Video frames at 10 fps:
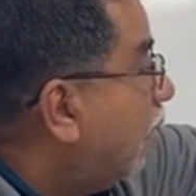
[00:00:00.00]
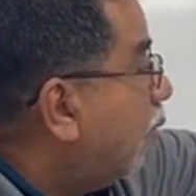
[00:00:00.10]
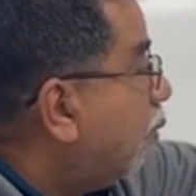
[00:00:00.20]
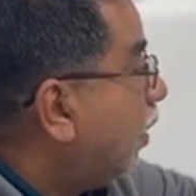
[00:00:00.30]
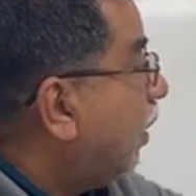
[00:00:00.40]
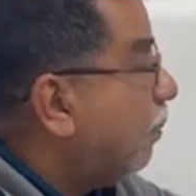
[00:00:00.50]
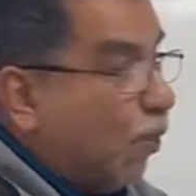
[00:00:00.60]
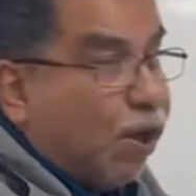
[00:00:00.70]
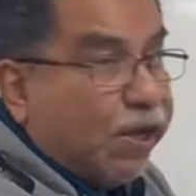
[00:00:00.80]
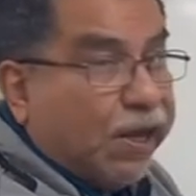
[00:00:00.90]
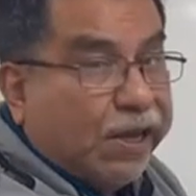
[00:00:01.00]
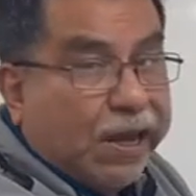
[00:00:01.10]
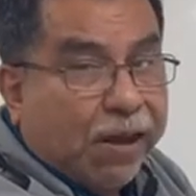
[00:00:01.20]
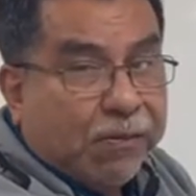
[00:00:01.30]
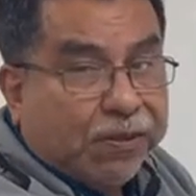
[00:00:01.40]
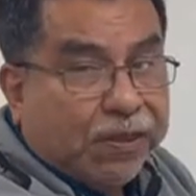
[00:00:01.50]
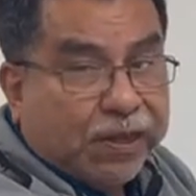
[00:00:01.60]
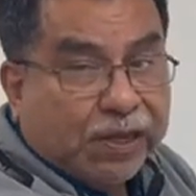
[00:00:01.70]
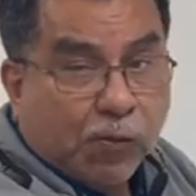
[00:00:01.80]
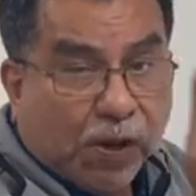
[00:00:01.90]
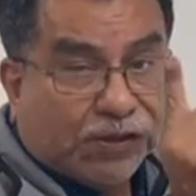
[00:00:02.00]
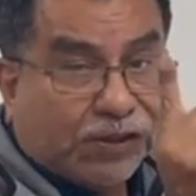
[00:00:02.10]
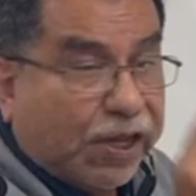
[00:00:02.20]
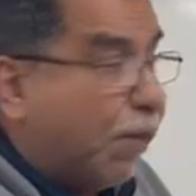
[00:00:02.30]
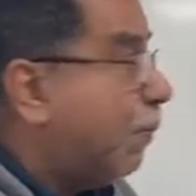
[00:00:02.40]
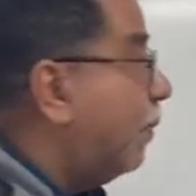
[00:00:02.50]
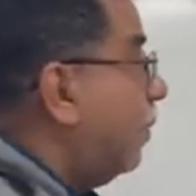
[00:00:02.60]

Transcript: We can plug in everything in one step.